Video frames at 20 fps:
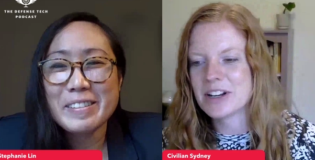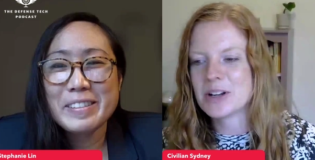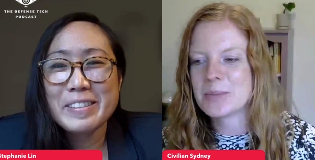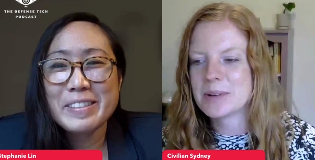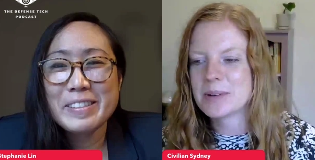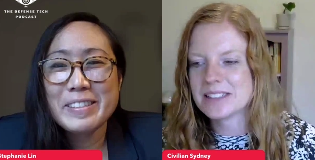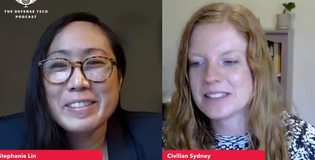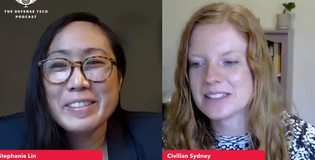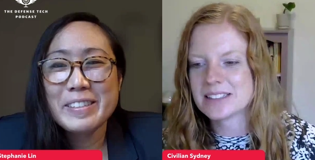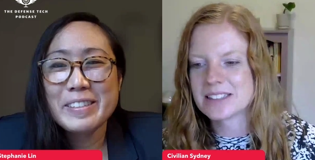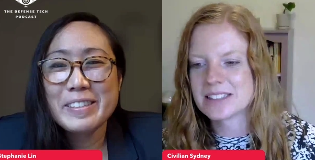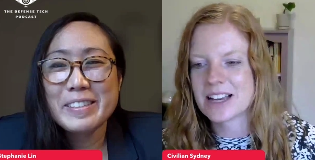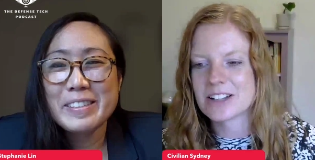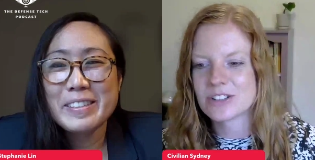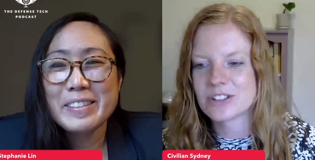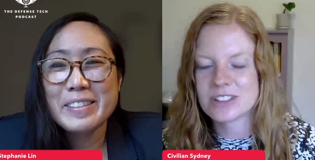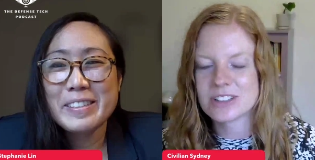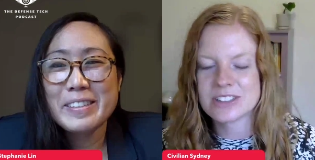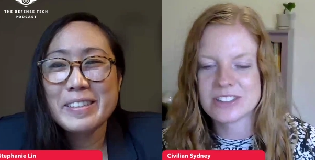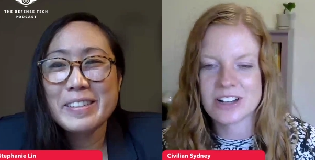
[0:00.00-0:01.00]
Speaker 1: out of your busy
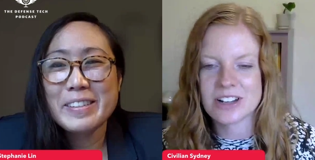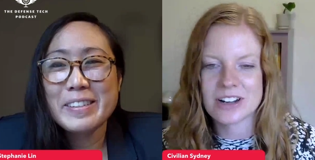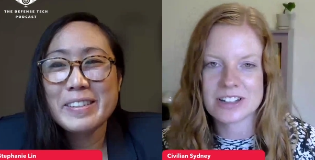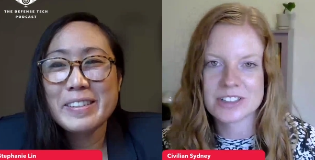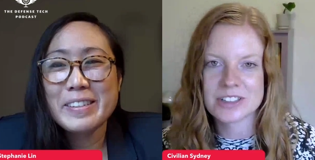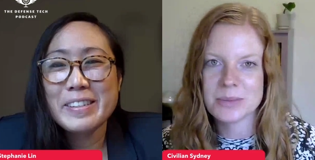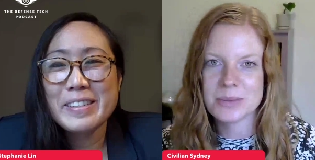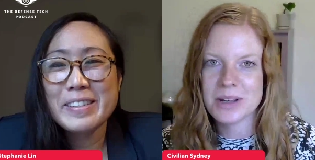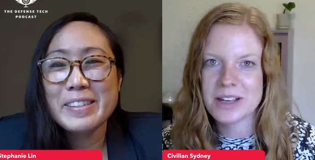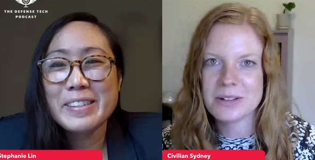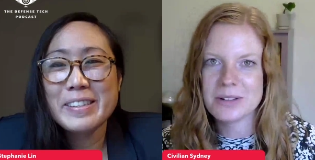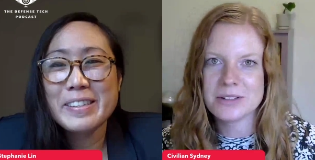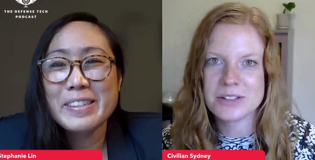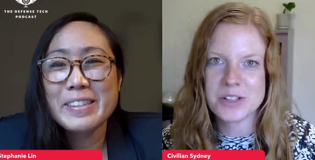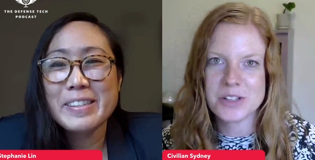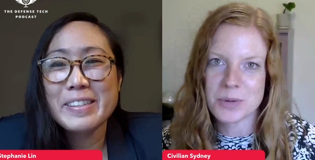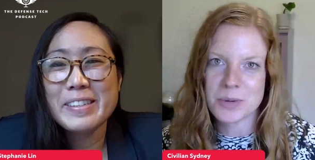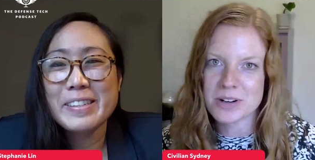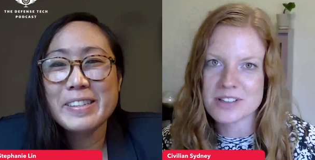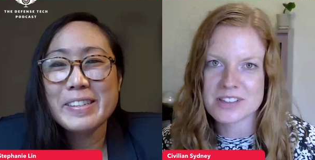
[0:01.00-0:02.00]
schedule to talk to me. It was
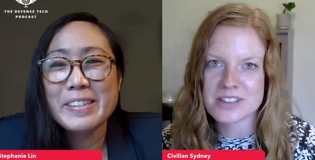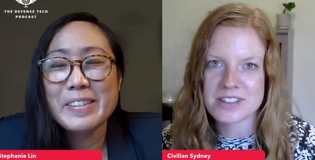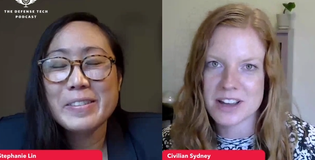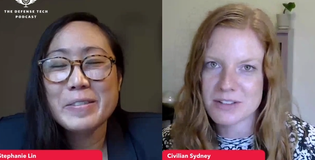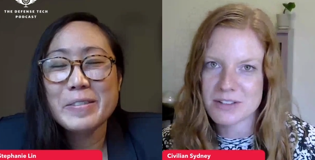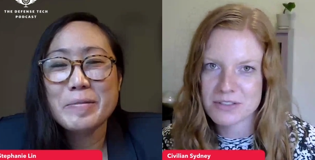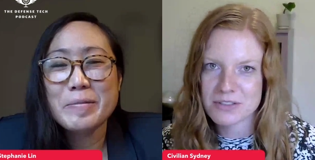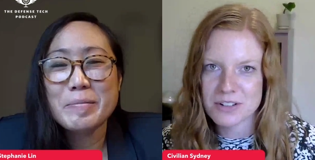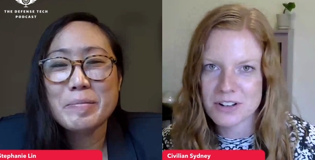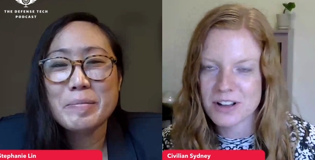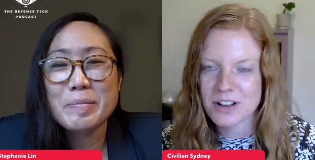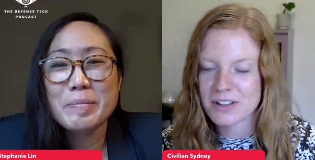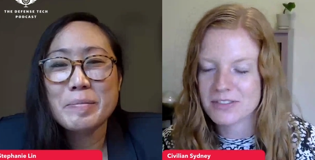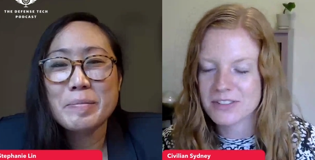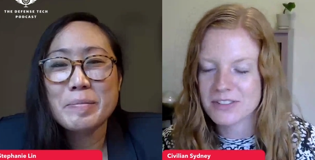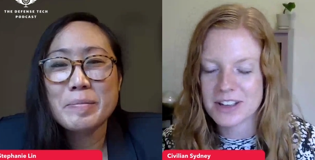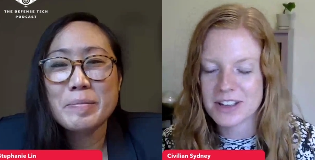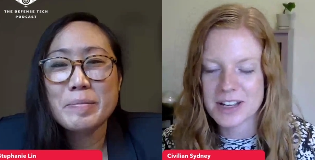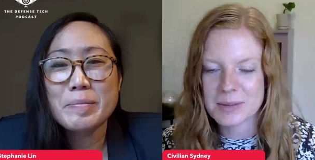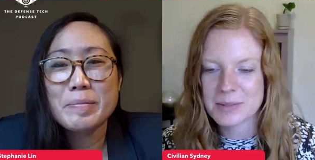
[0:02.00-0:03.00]
super insightful. I
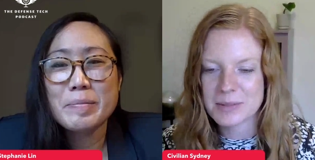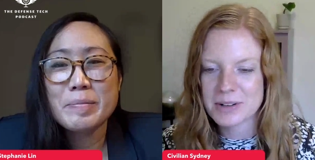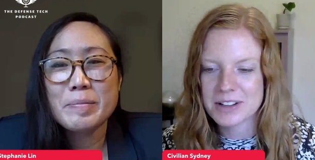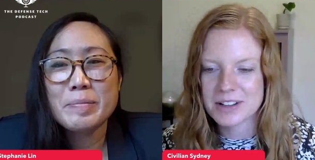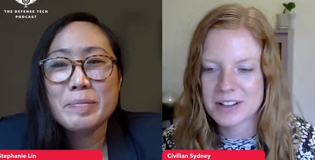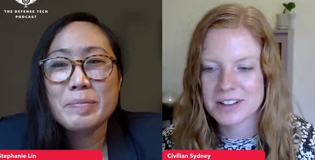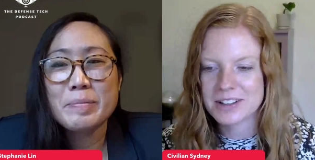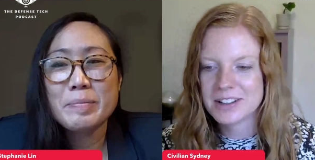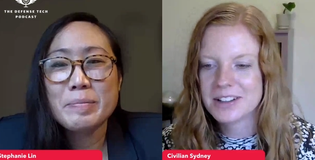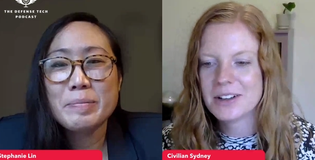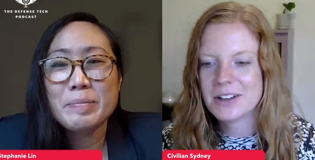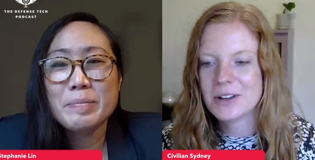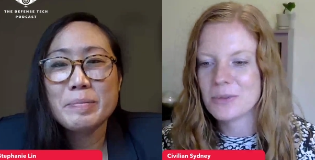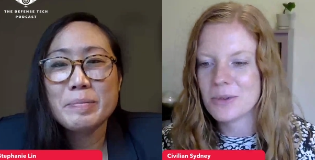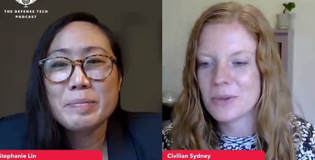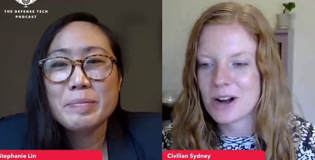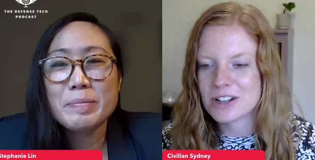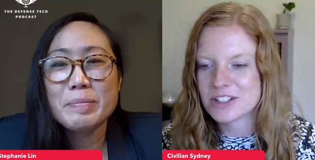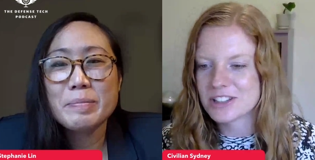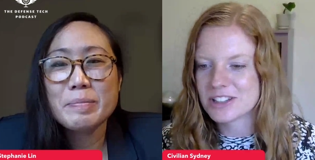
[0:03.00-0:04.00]
feel like I'm going to
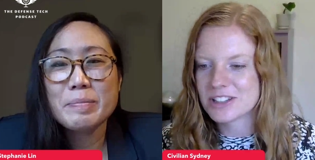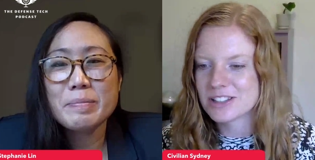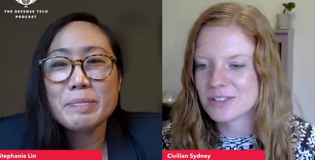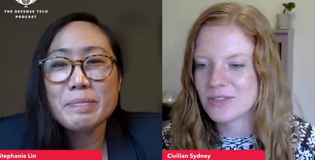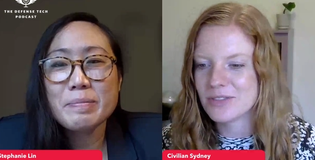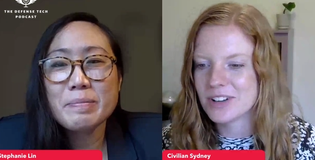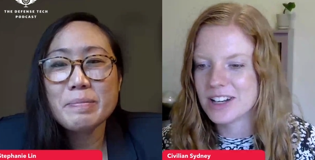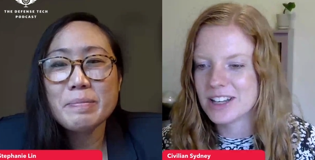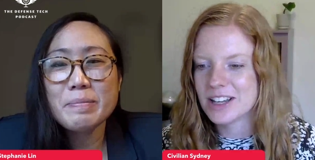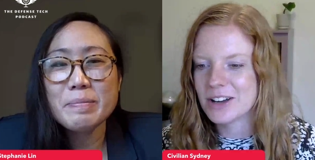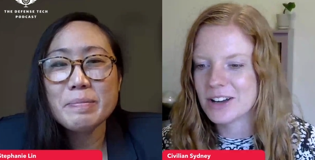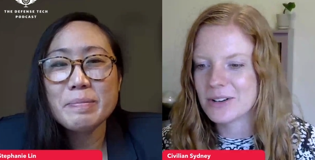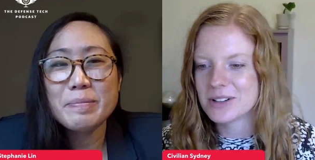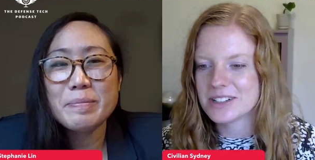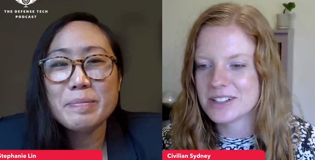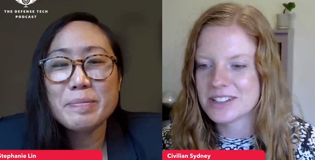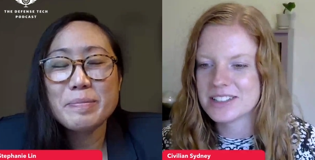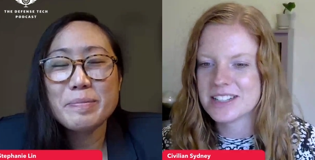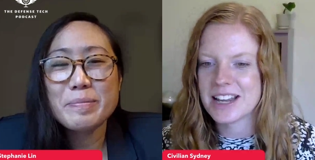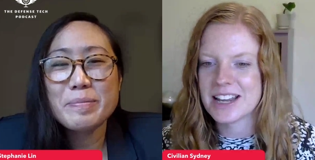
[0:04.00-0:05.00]
watch this video
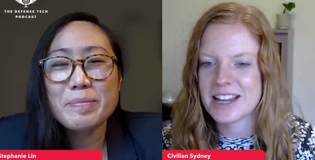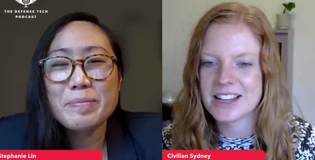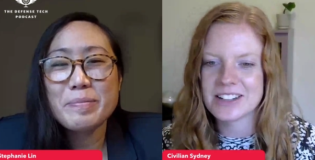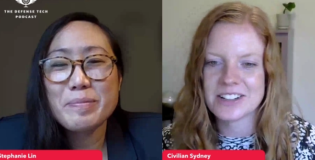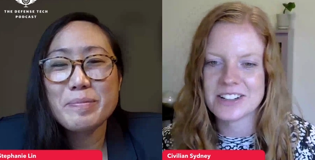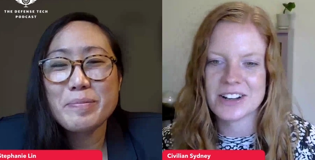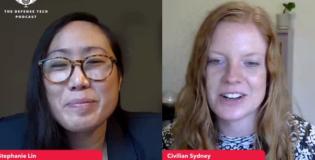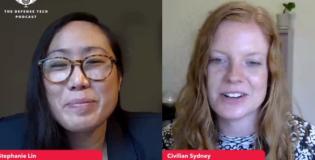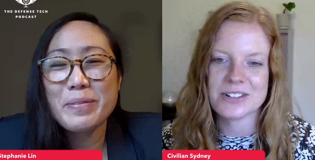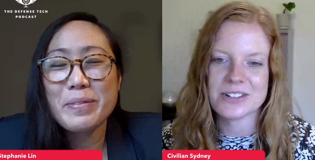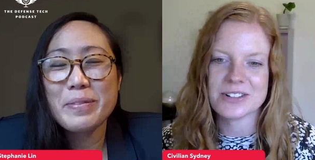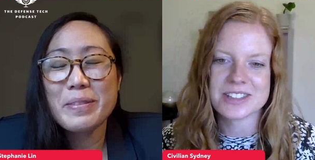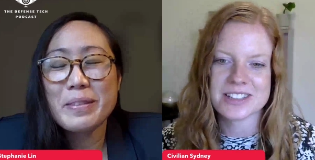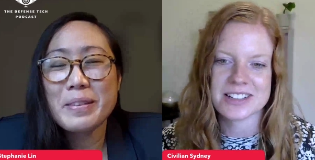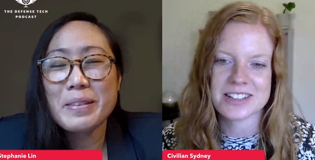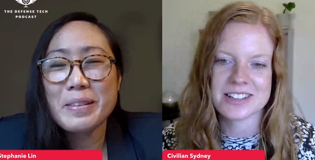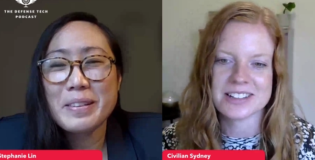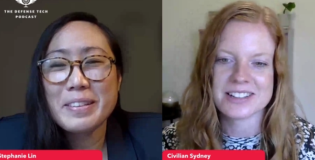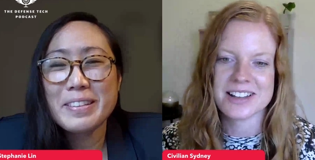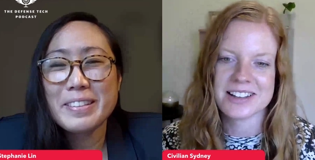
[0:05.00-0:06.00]
and take notes
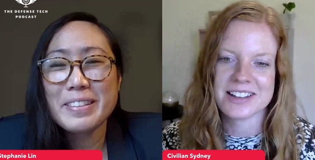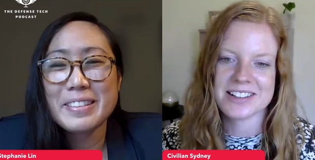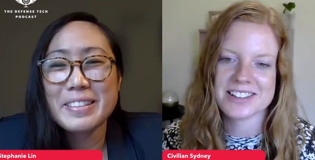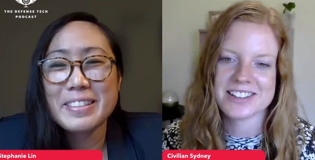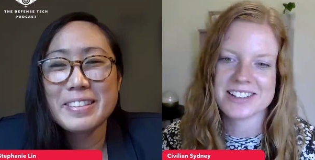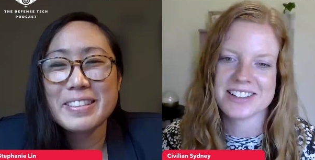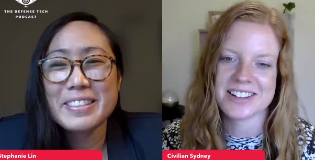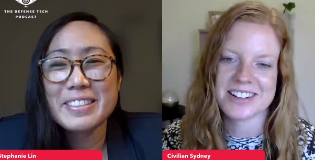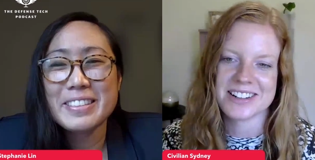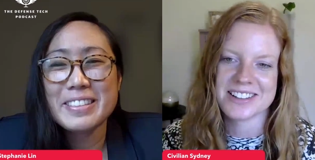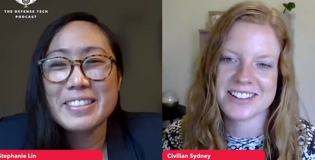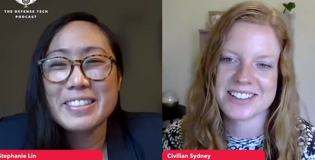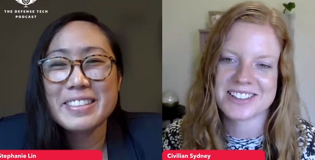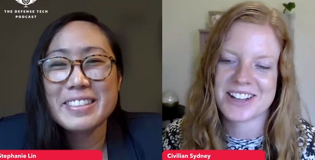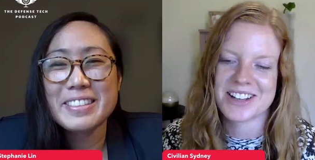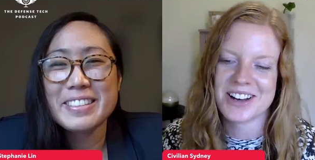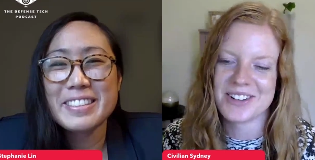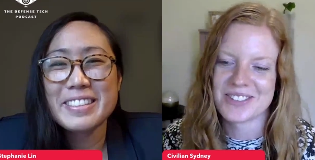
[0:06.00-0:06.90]
and, and study this